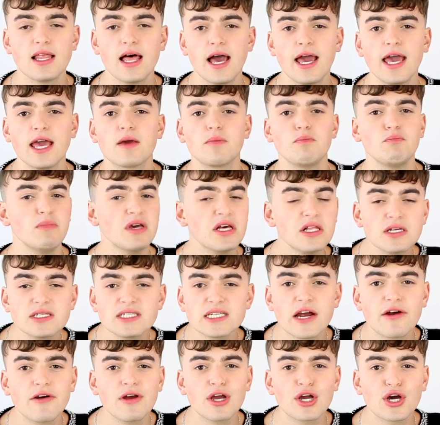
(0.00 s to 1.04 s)
like
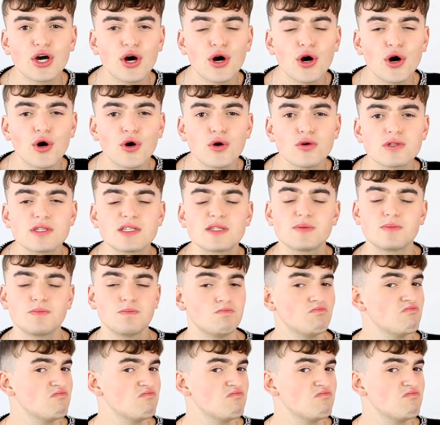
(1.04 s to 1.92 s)
military coats,